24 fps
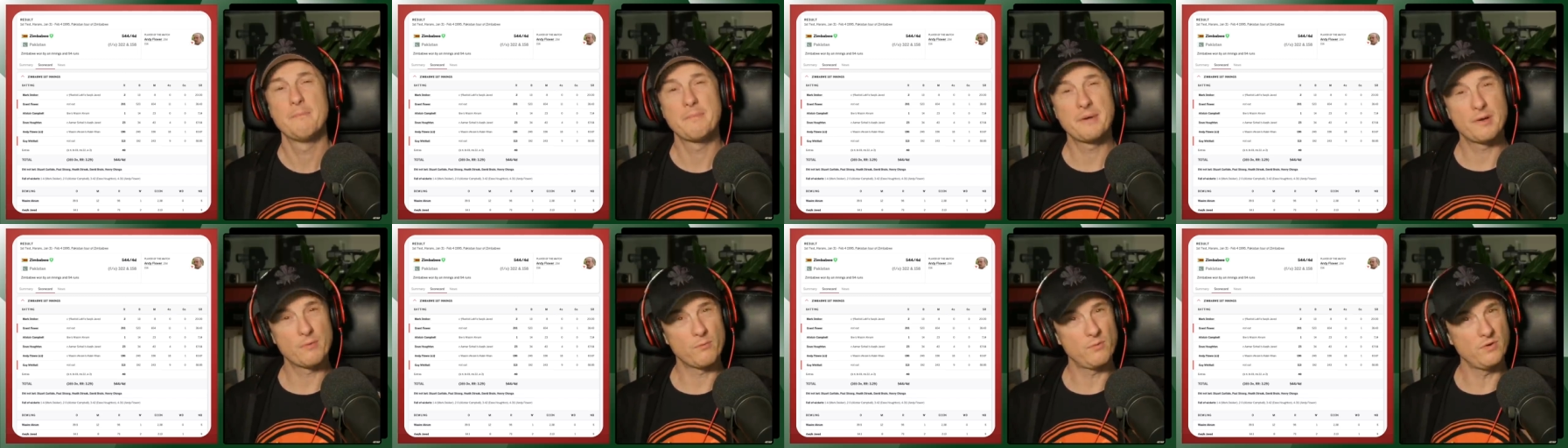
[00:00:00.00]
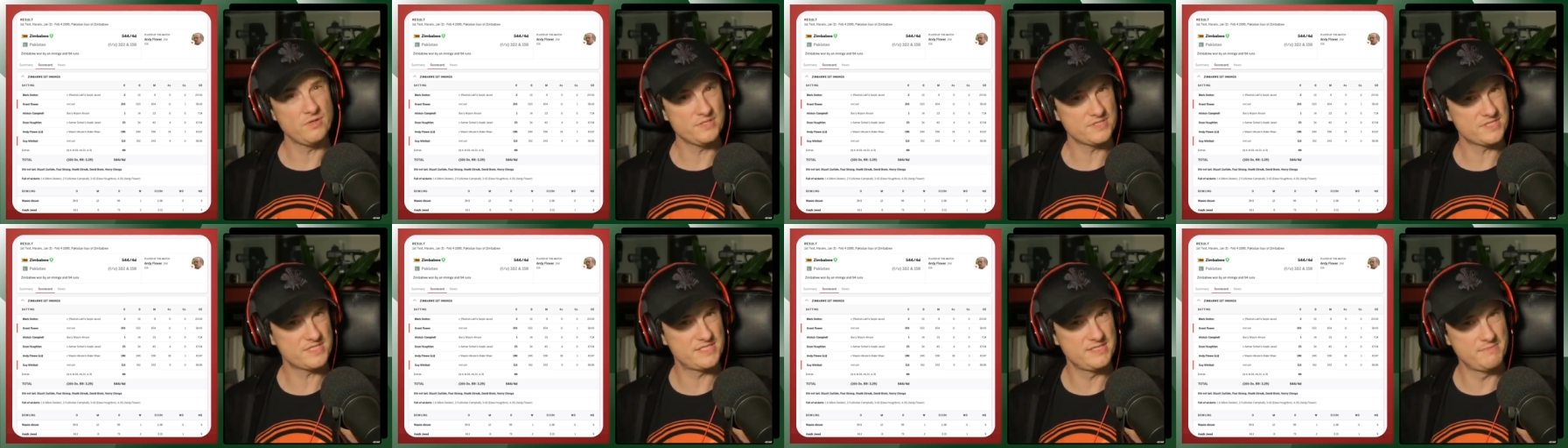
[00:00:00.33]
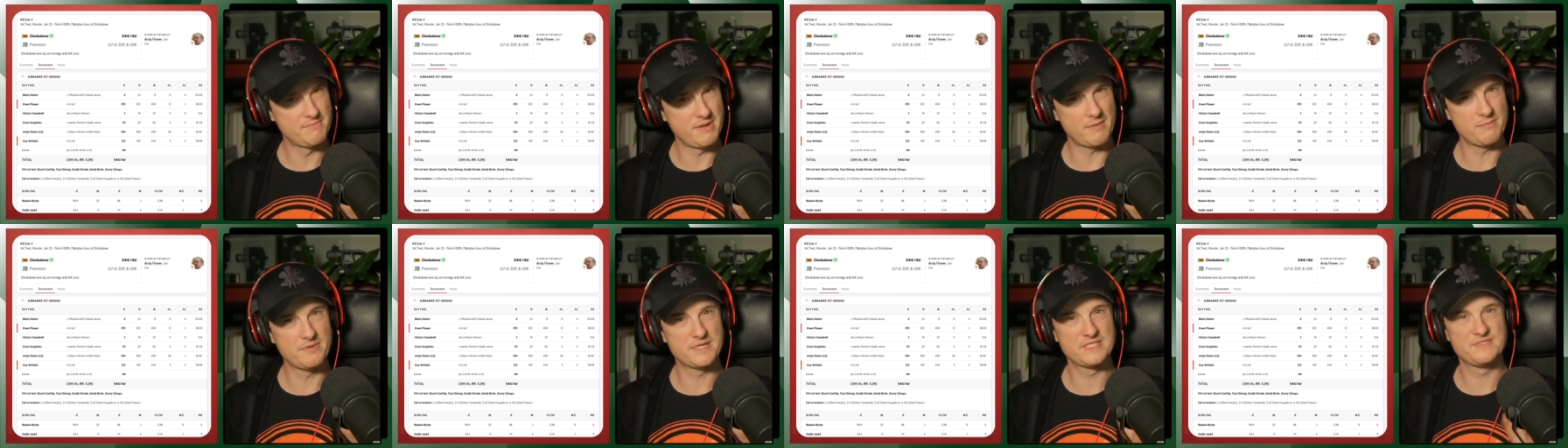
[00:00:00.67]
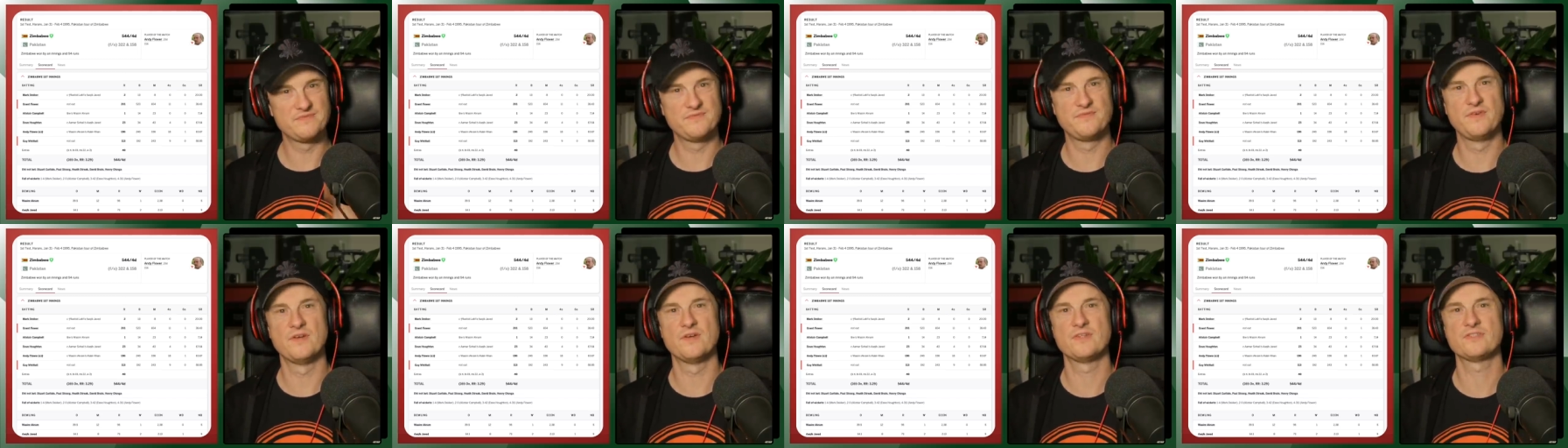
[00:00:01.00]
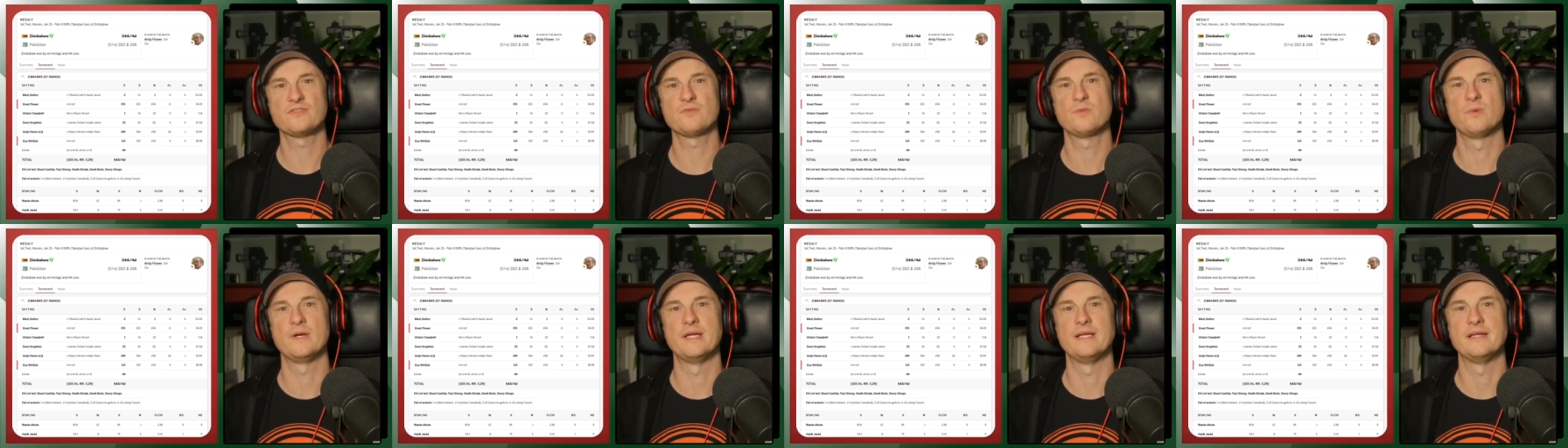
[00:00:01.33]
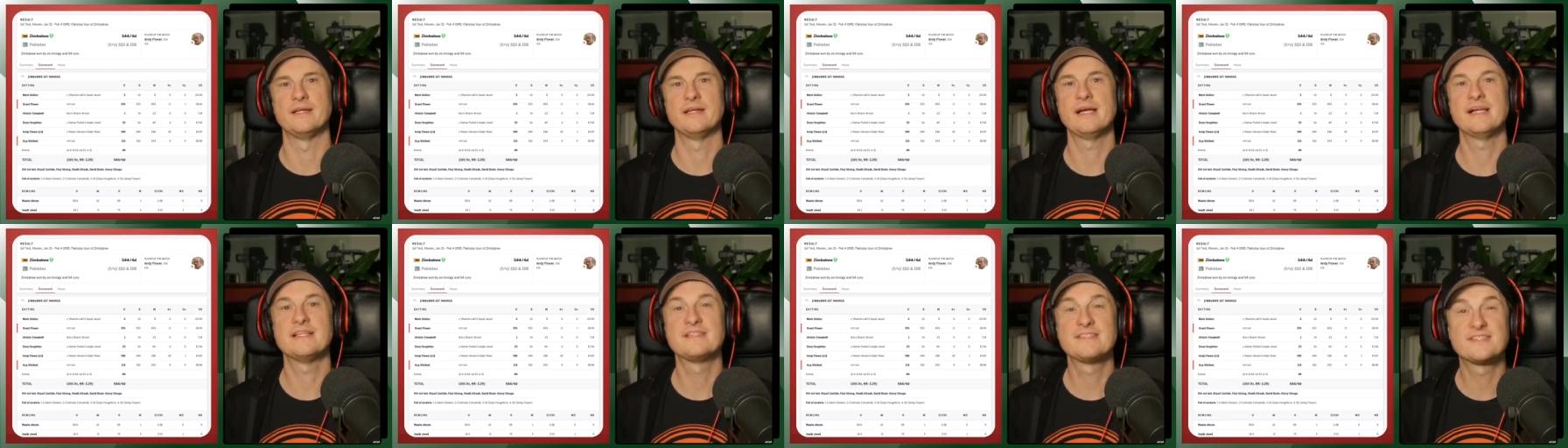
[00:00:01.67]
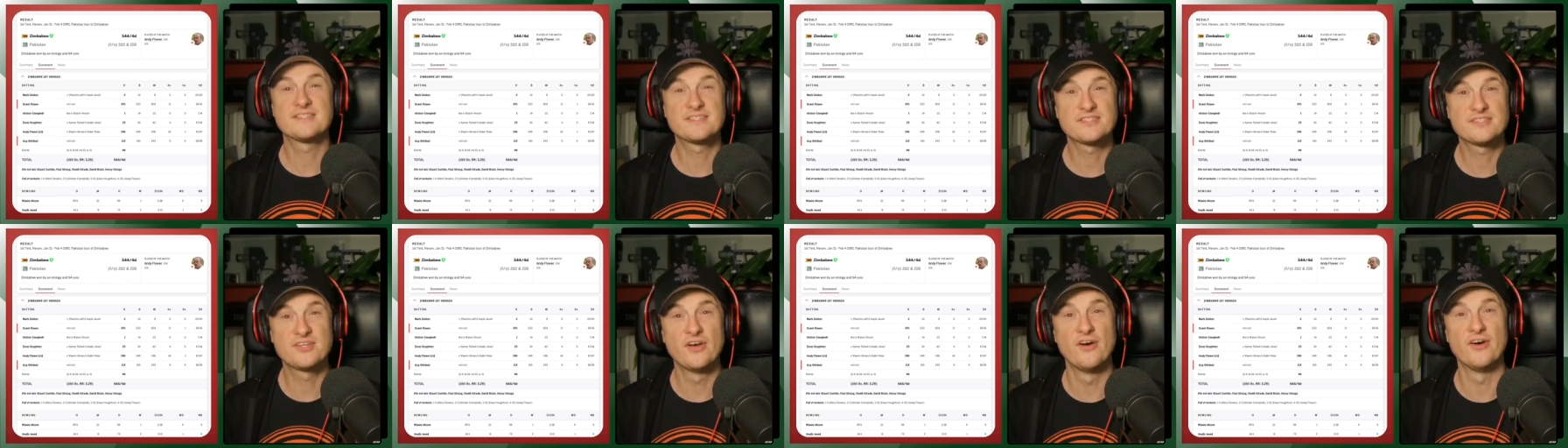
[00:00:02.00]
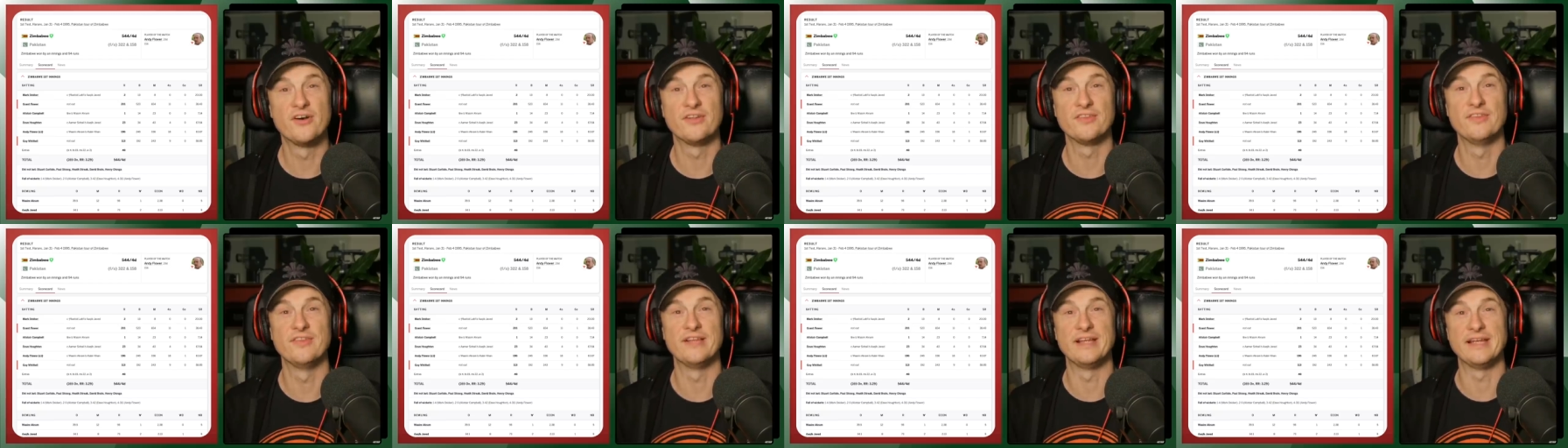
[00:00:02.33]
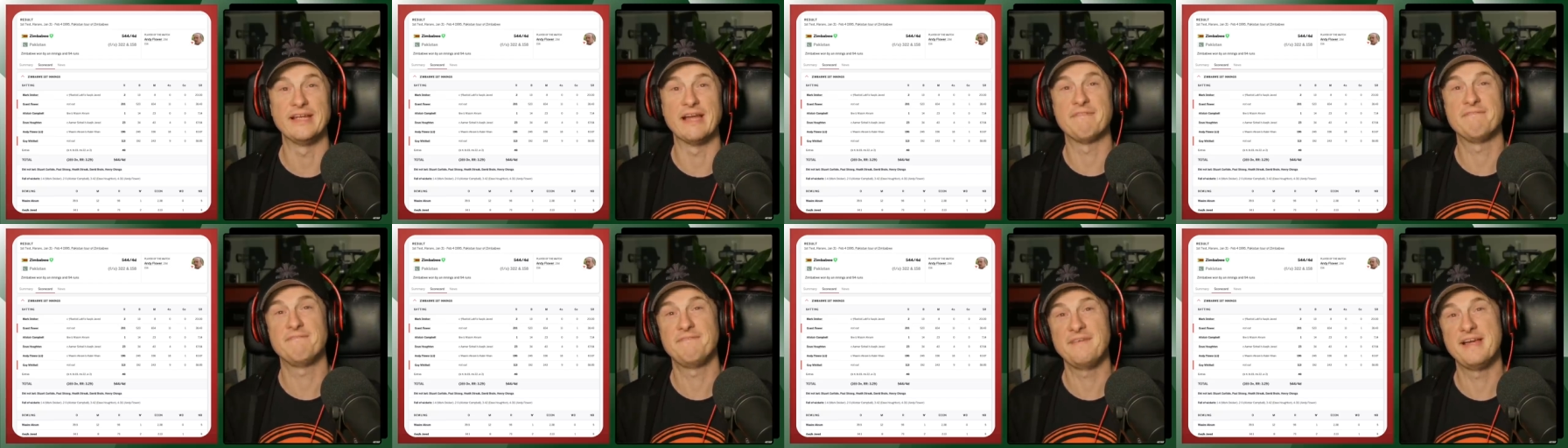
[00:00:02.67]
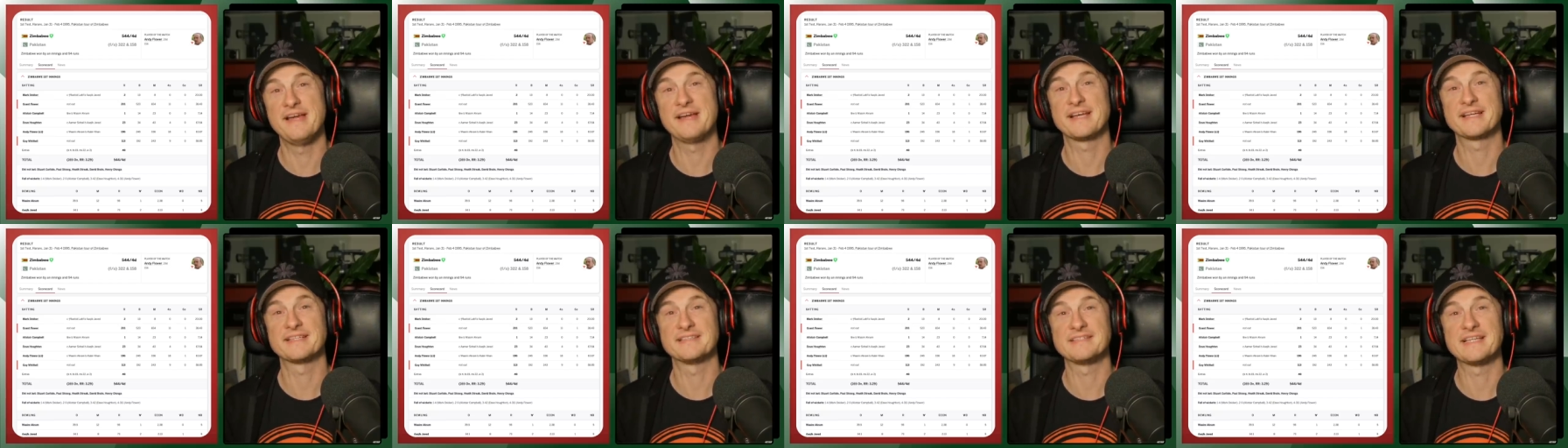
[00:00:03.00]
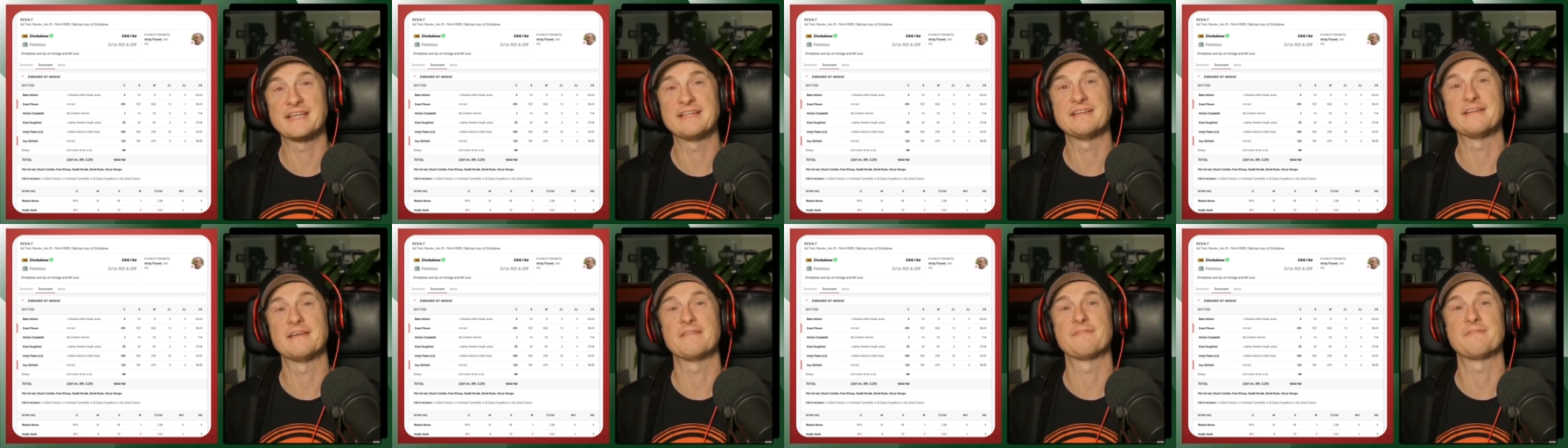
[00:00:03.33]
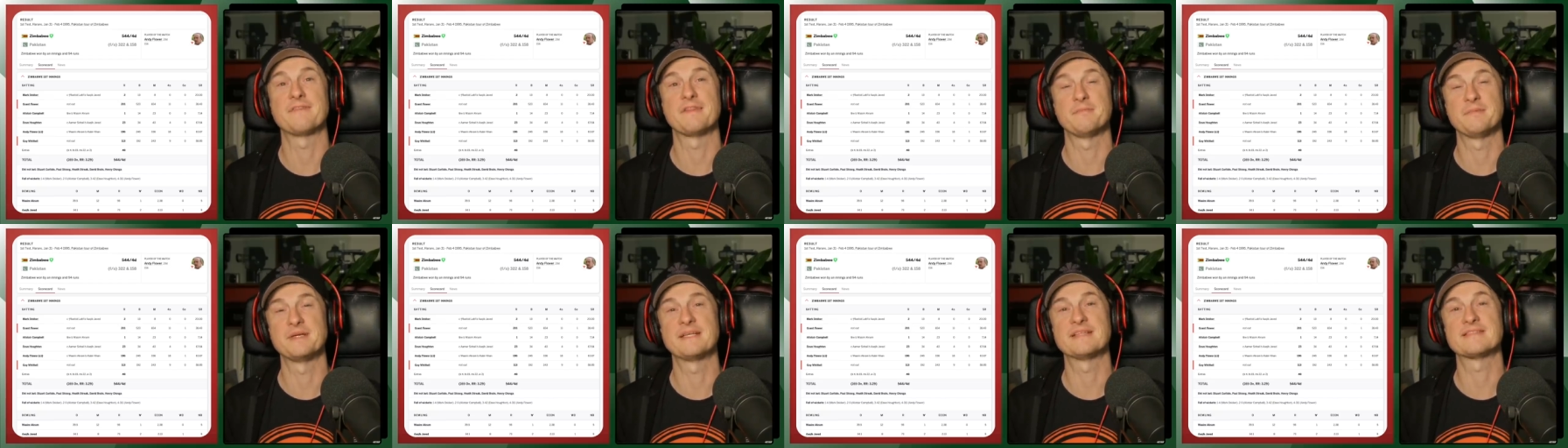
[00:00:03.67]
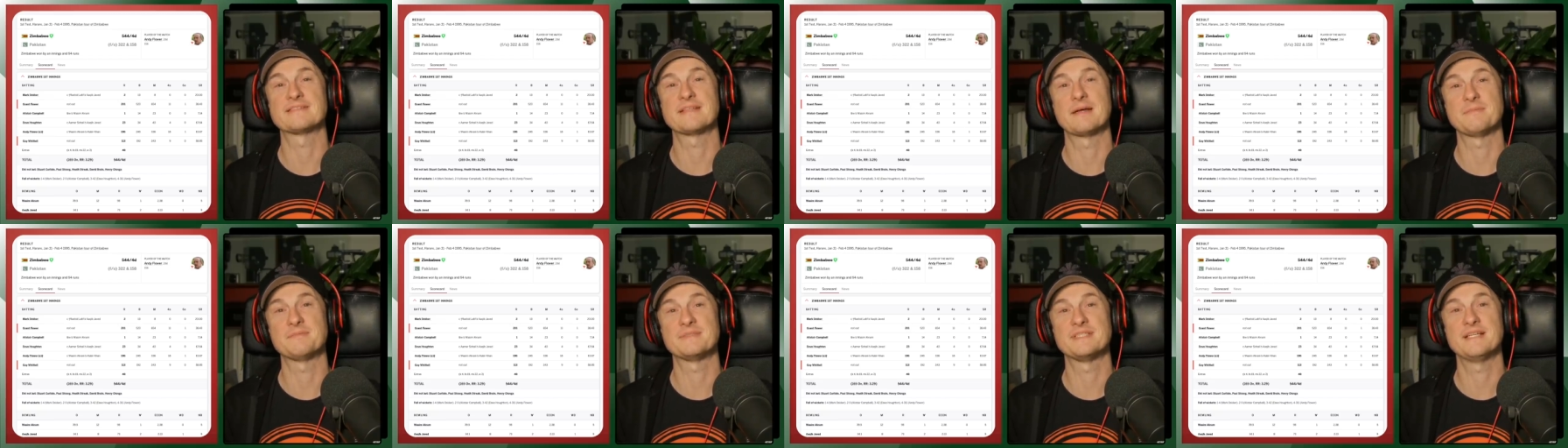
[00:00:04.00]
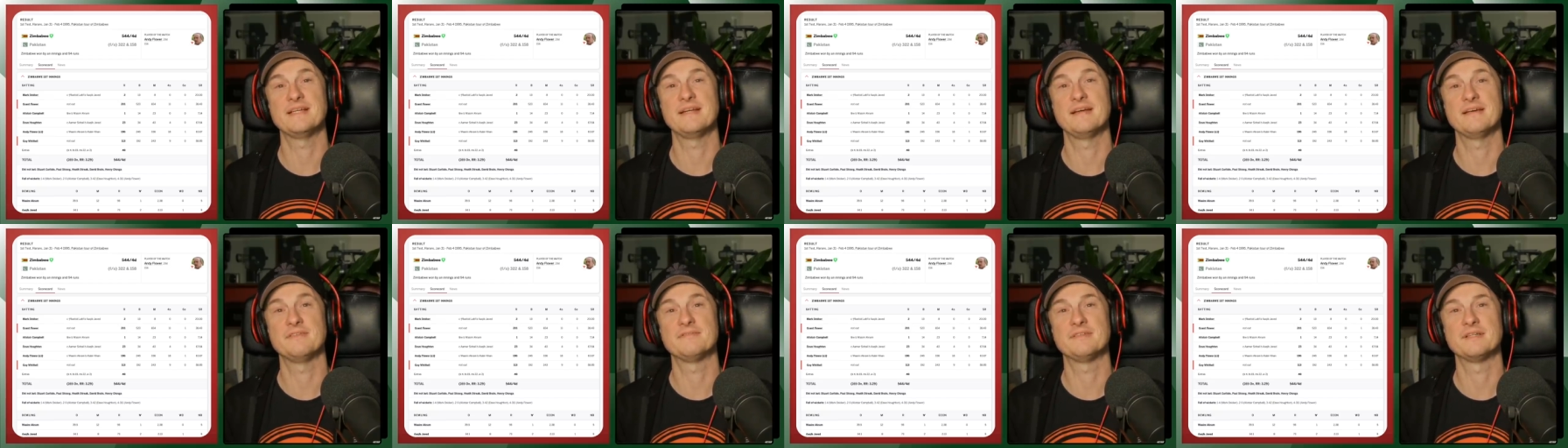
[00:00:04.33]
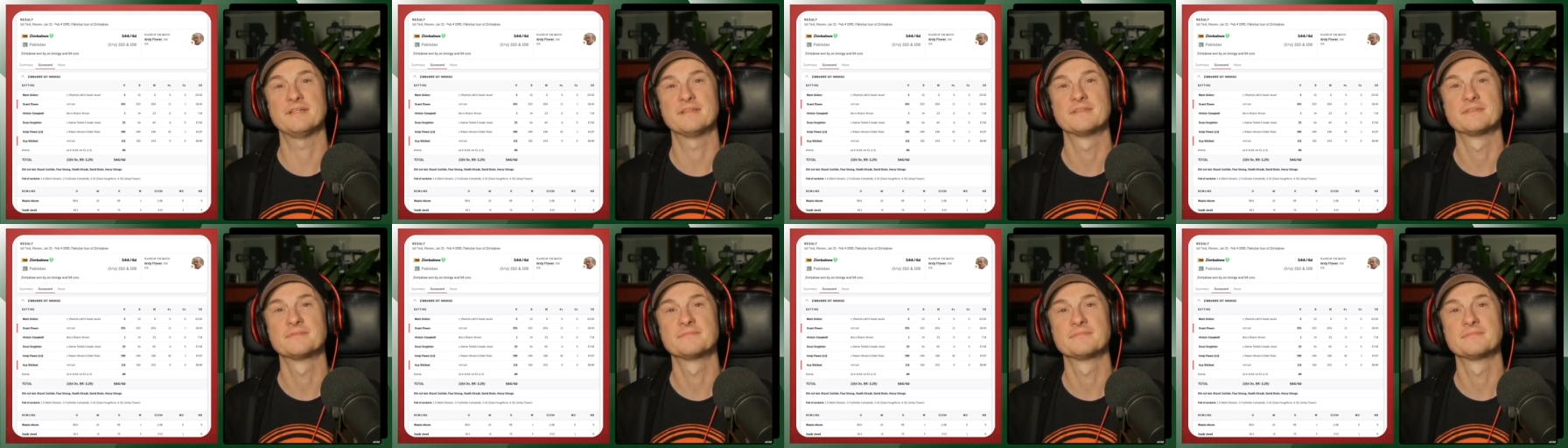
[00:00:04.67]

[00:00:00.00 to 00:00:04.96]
But it was Zimbabwe's first win, and certainly a fair contender for the biggest upset ever.